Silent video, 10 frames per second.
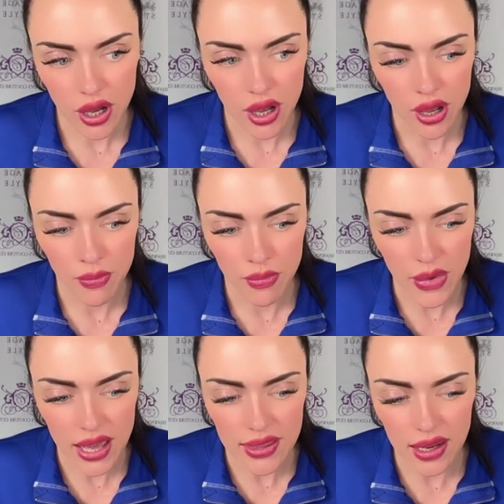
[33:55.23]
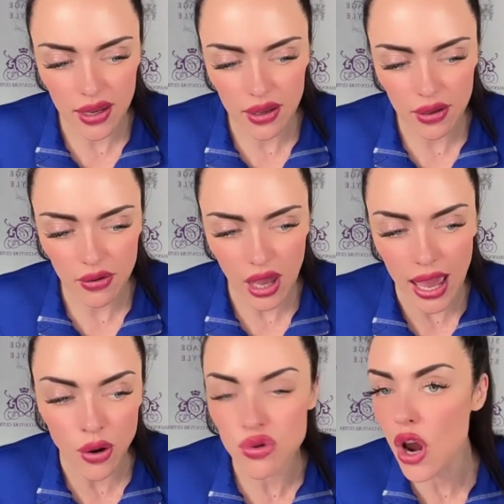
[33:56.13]
Um, I think
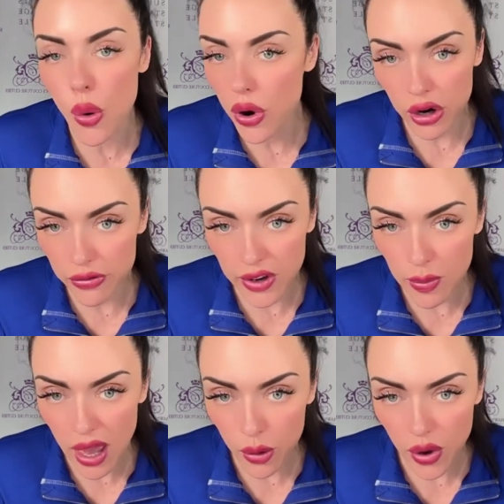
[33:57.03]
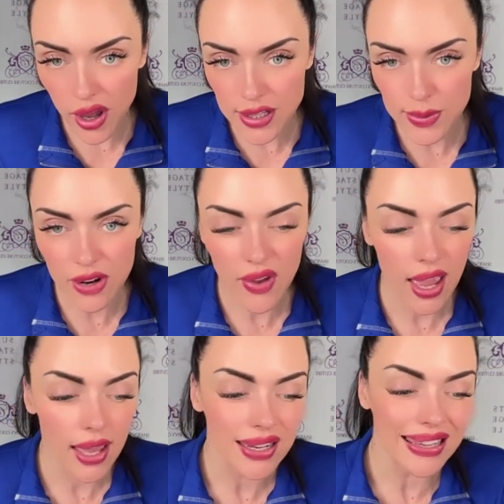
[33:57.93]
I don't know what her feedback was, but
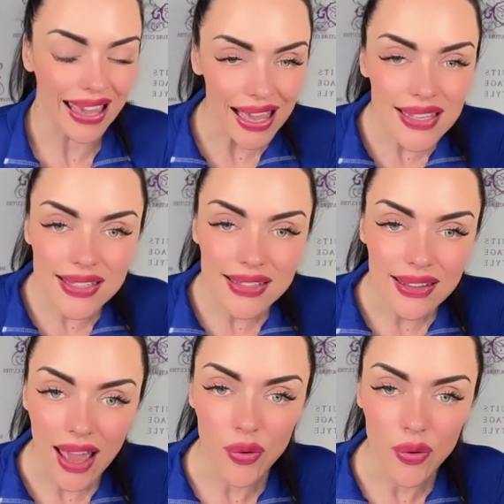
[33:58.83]
if I had to guess,